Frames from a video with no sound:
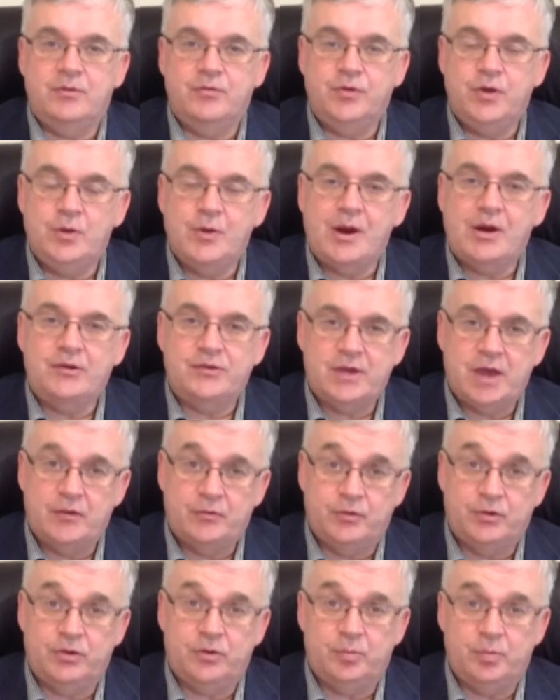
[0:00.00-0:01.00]
few hours
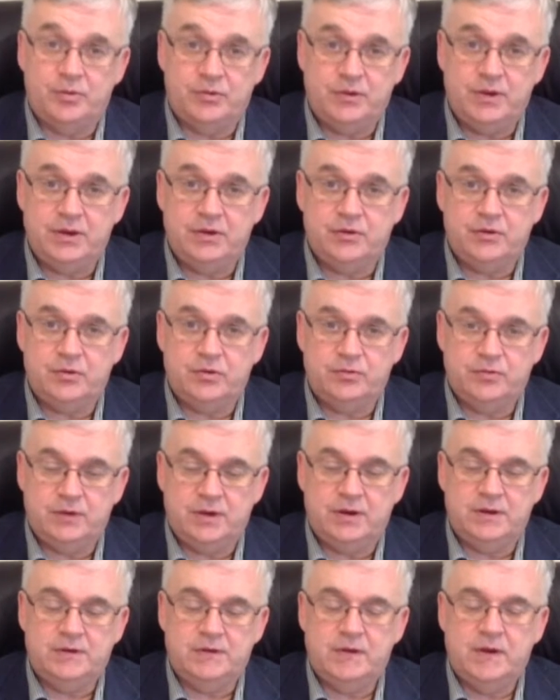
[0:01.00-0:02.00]
after the procedure is
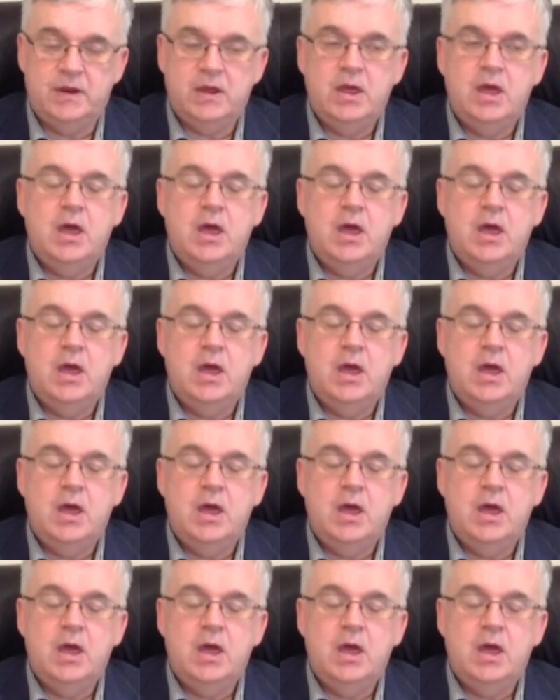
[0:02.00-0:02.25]
finished.